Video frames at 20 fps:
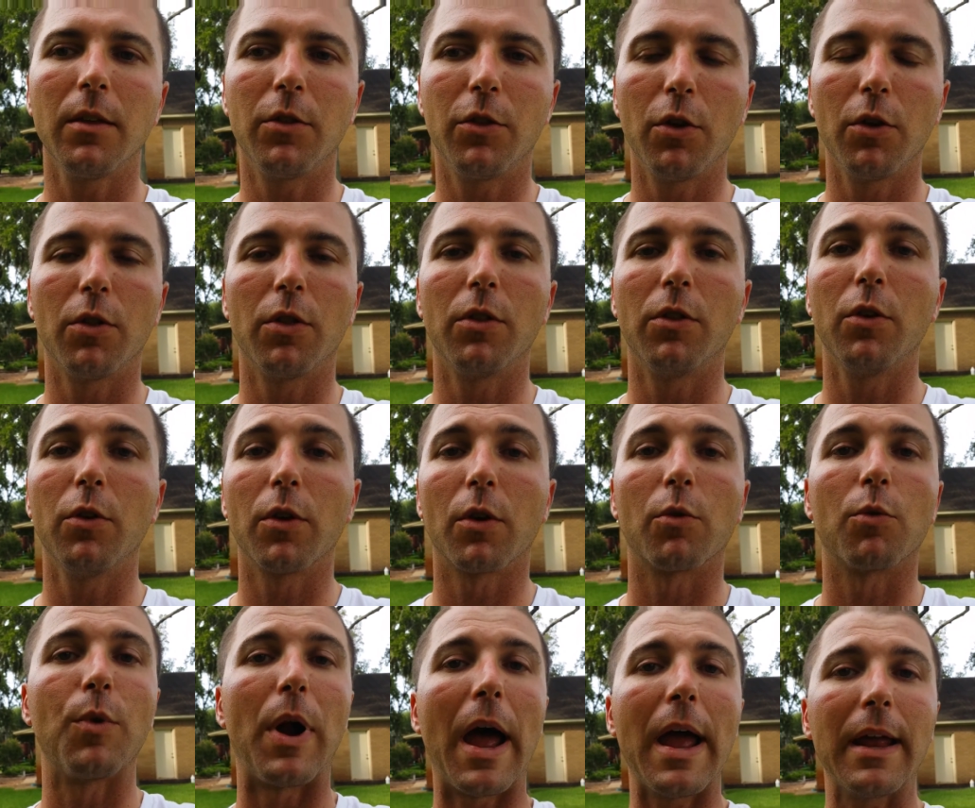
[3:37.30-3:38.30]
do the
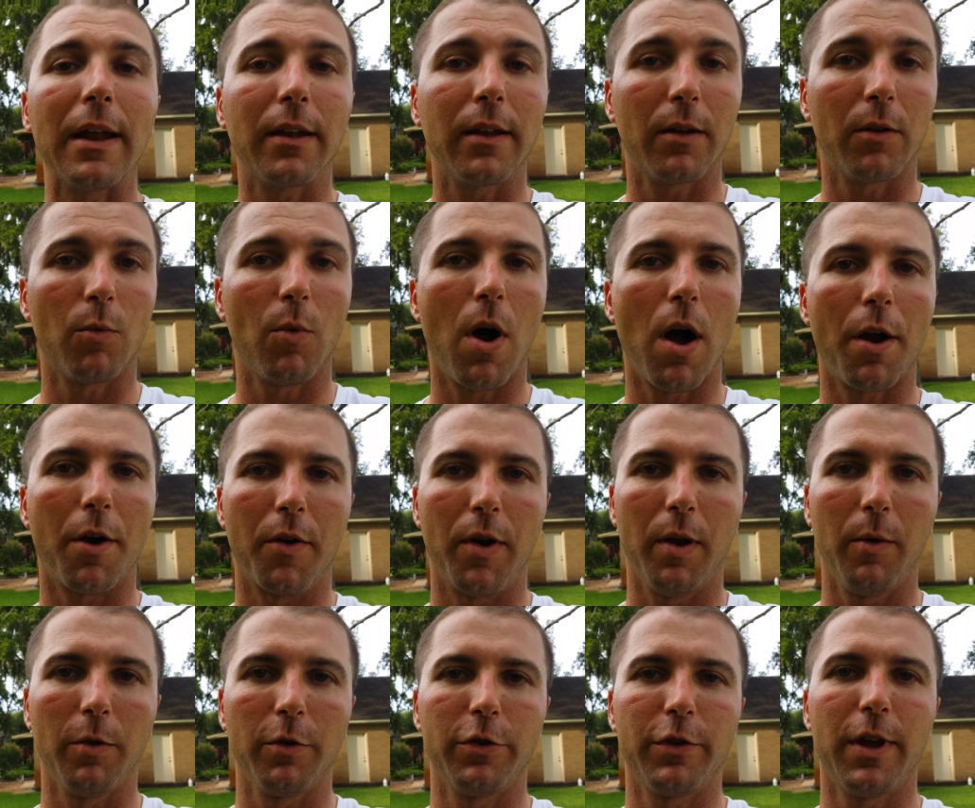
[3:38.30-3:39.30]
right
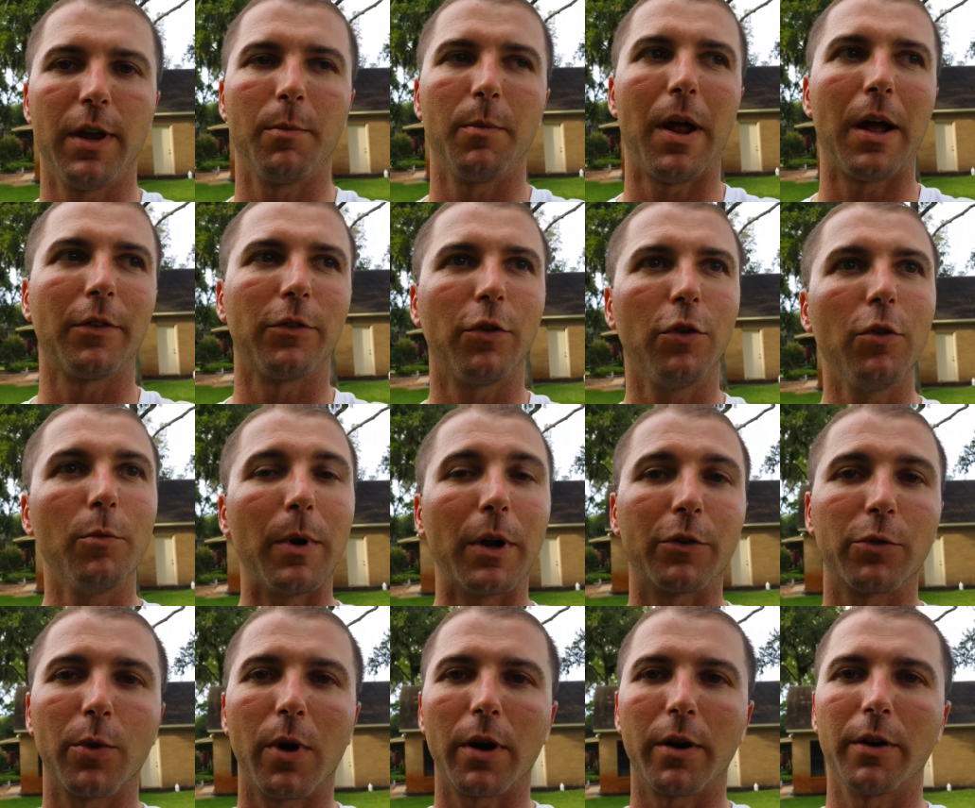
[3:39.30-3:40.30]
watering regime. Not too
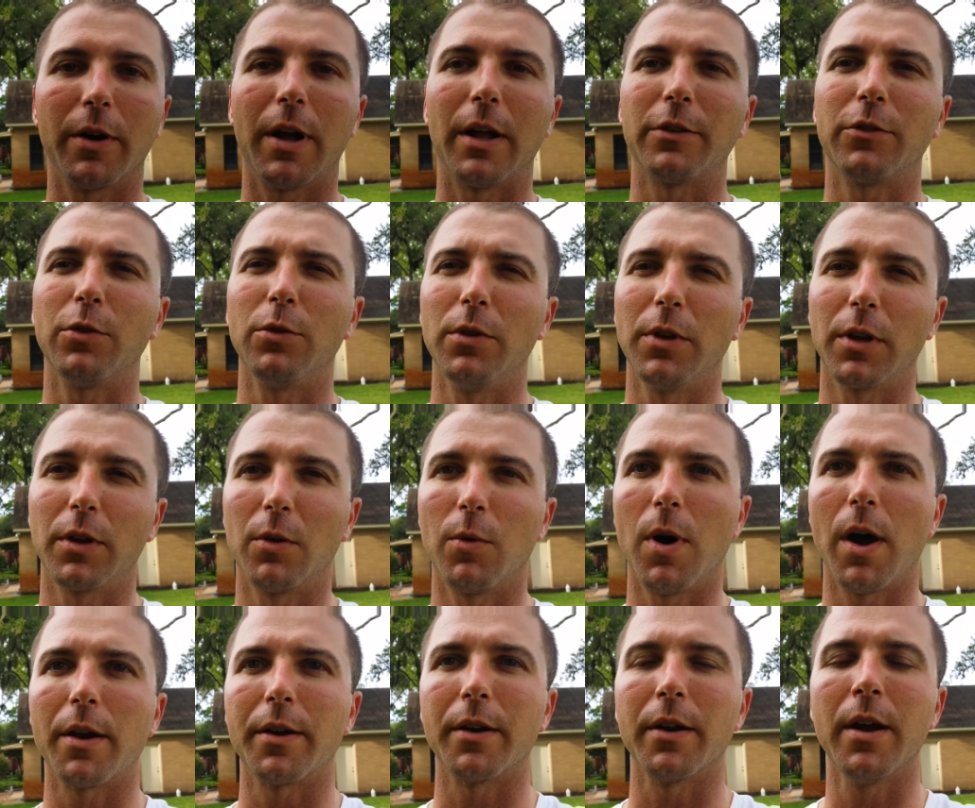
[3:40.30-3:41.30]
much water, not too little
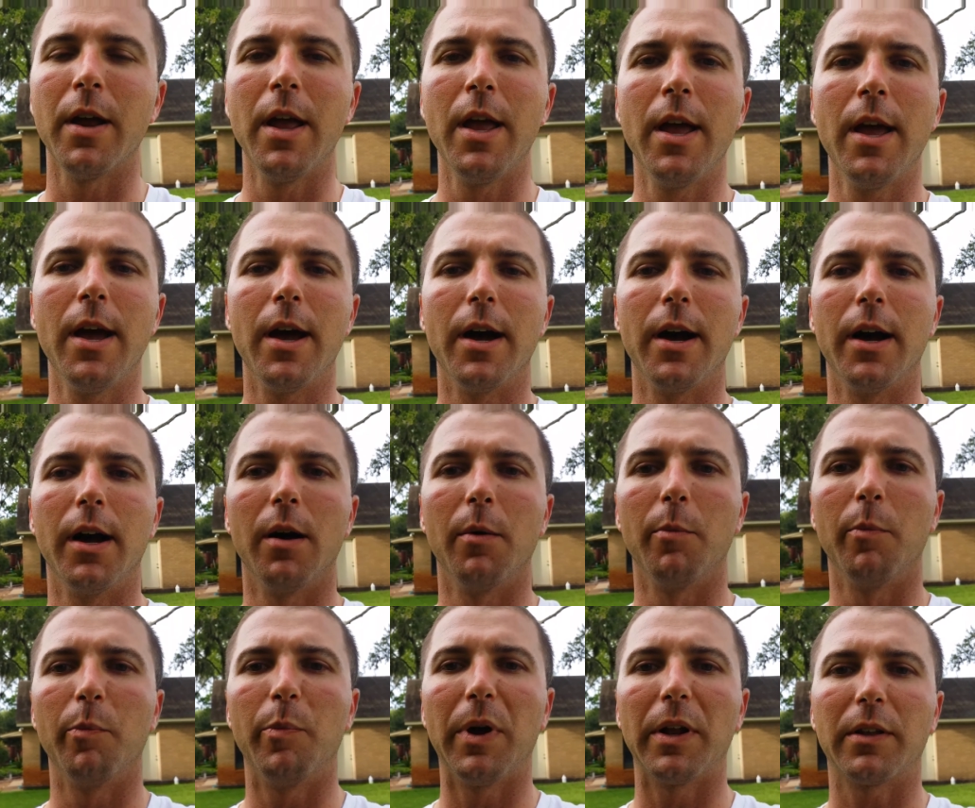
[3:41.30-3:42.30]
water.
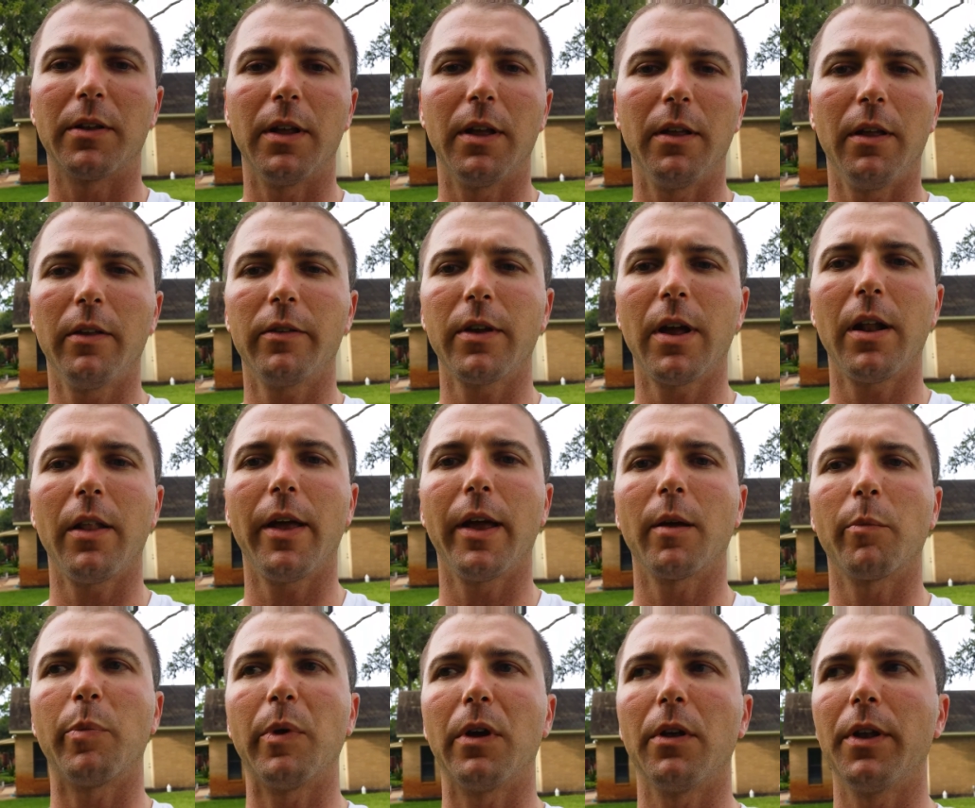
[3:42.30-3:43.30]
But it's kind of
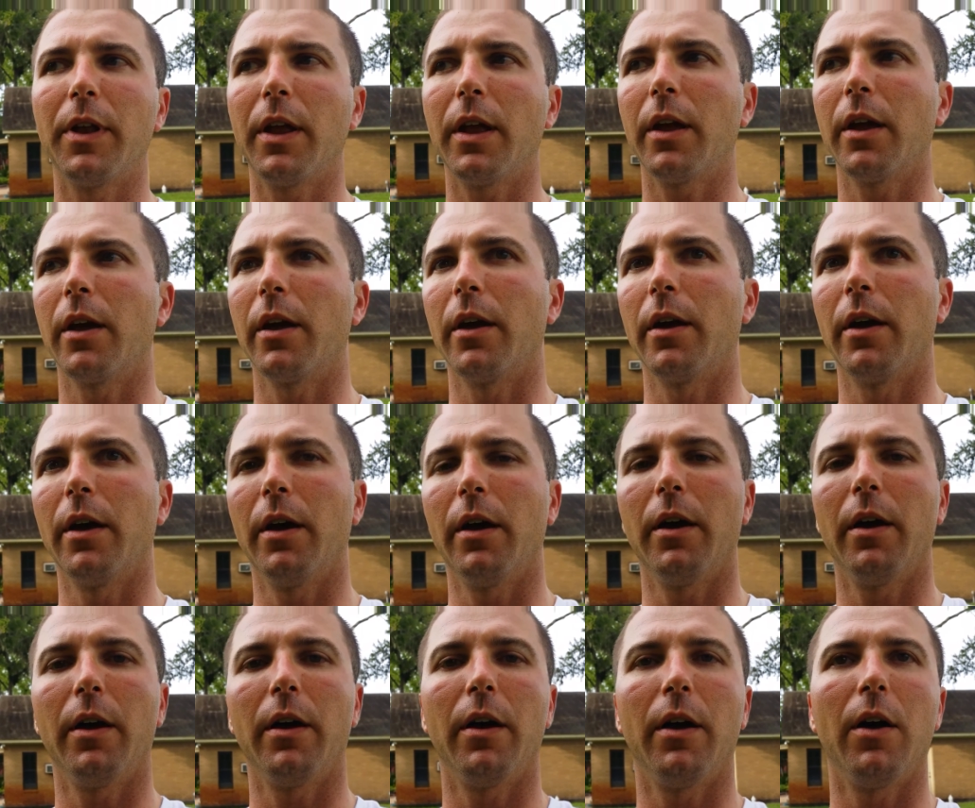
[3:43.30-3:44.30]
like building
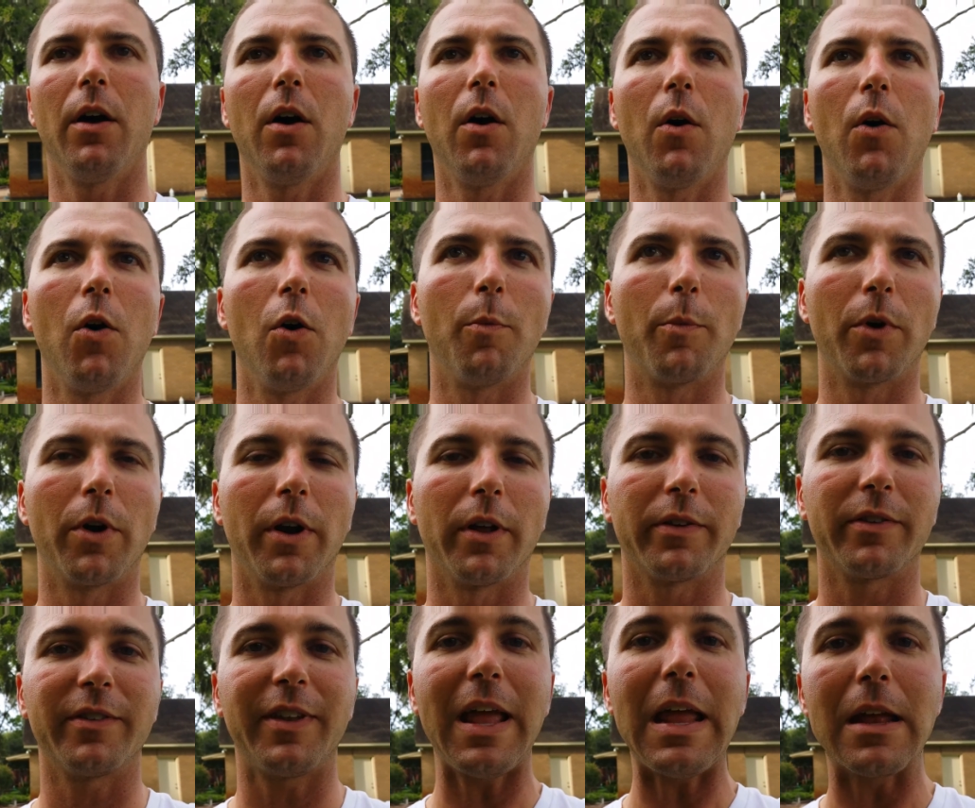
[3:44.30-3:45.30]
a home or an
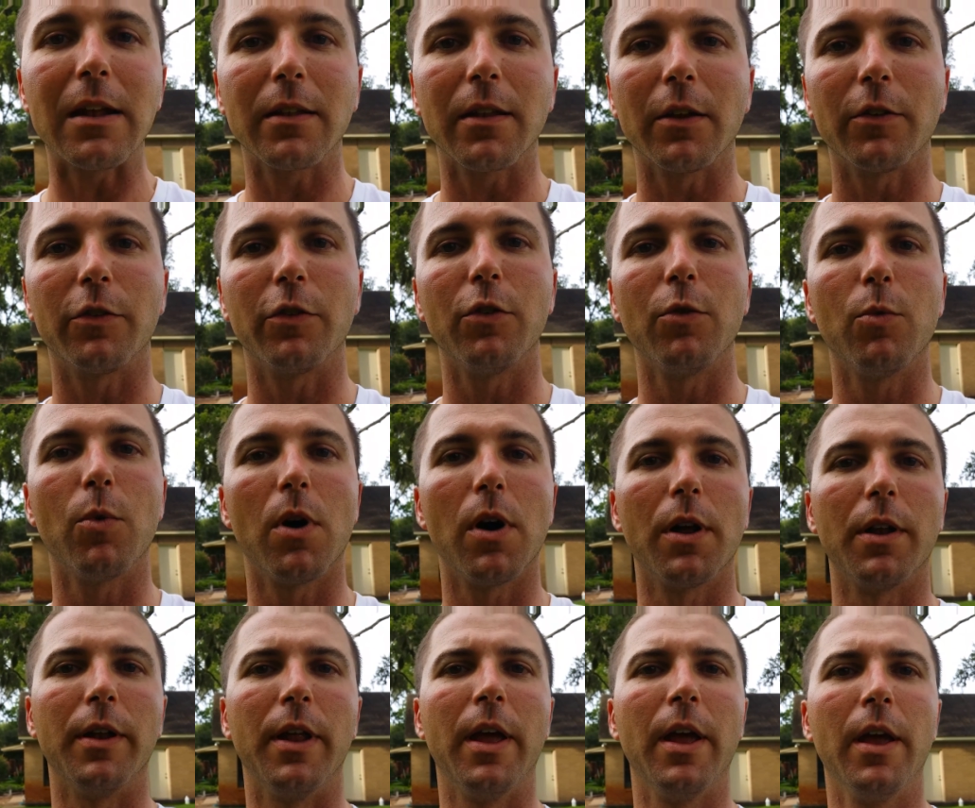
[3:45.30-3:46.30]
estate that you
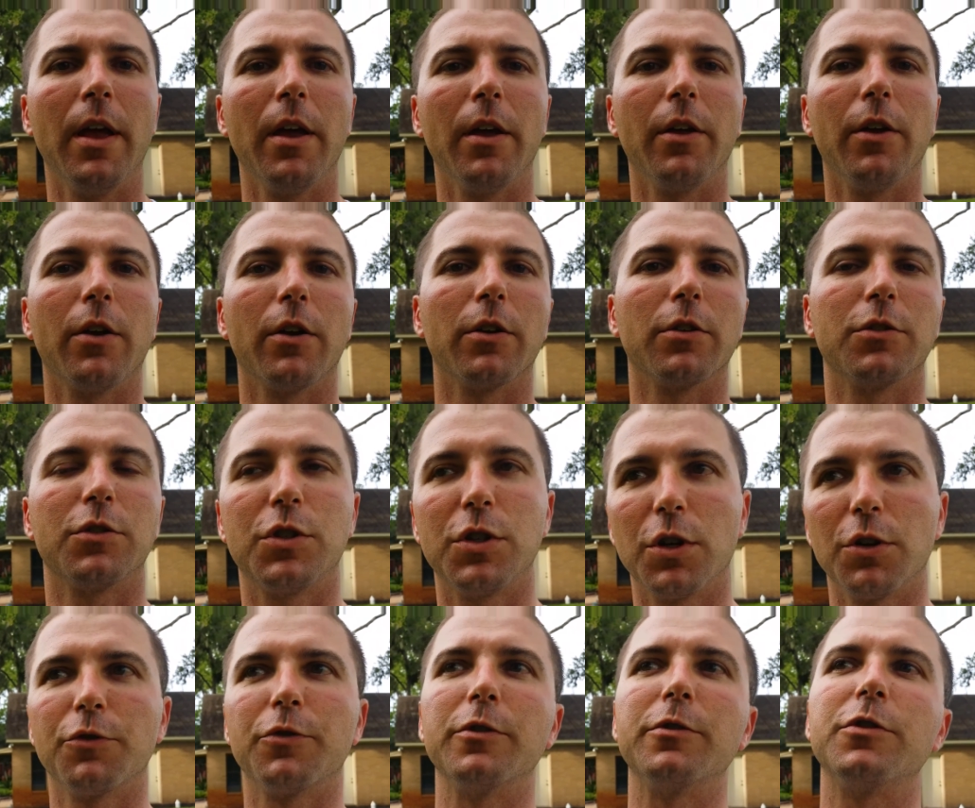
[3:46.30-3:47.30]
want your
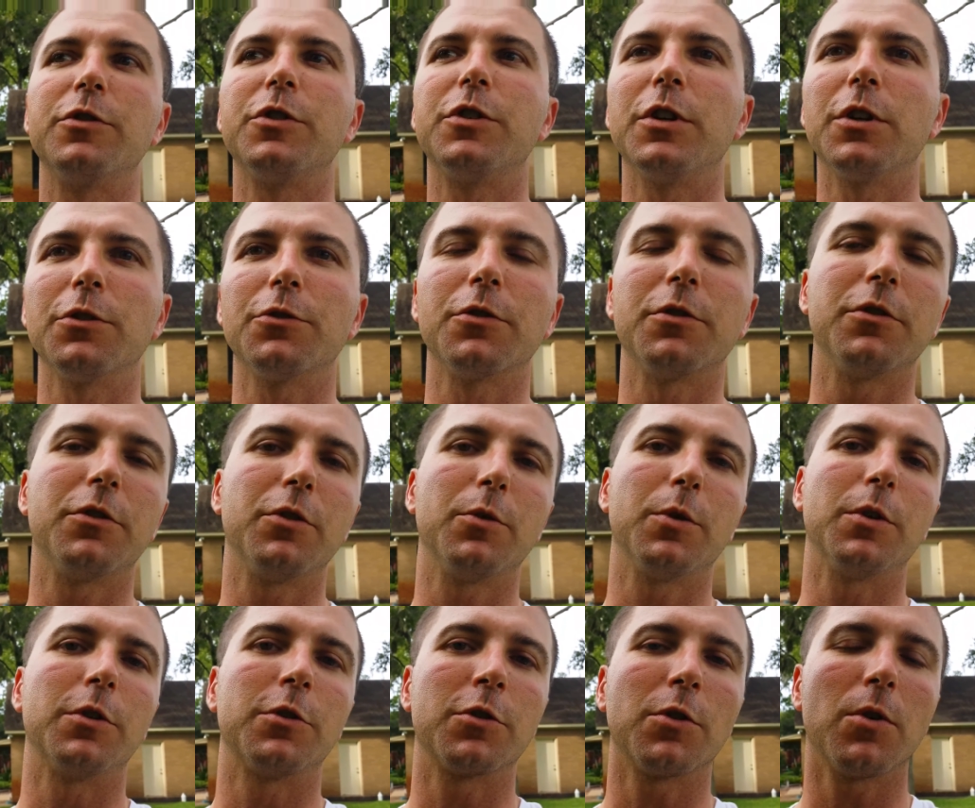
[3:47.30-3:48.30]
children's children
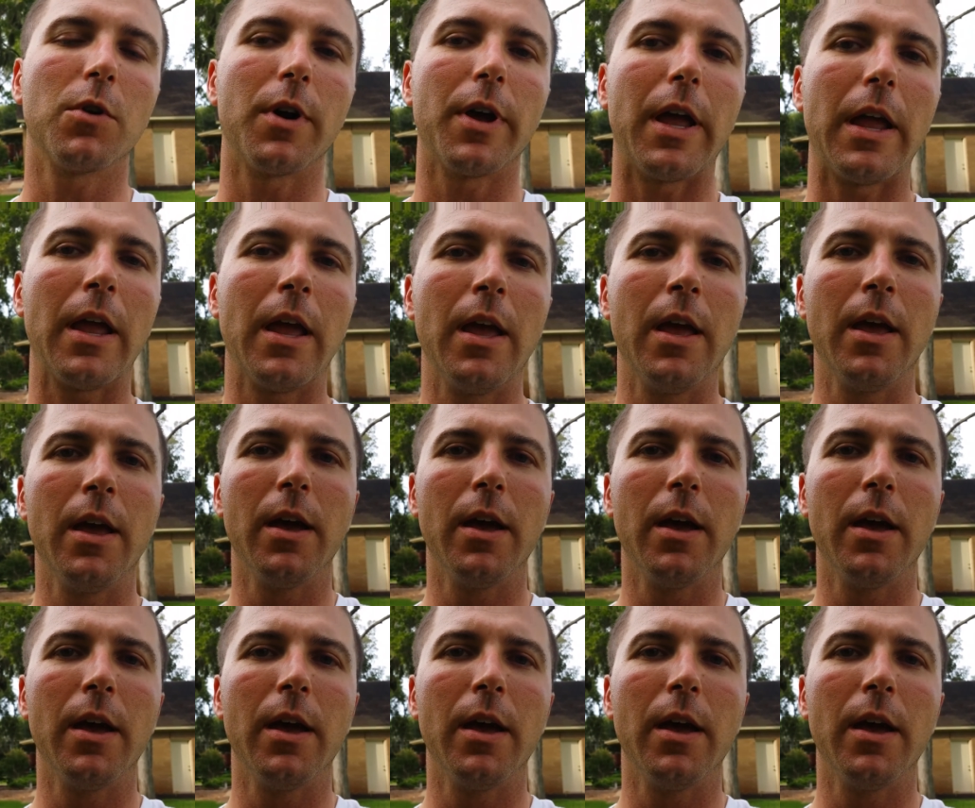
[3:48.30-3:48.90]
to enjoy.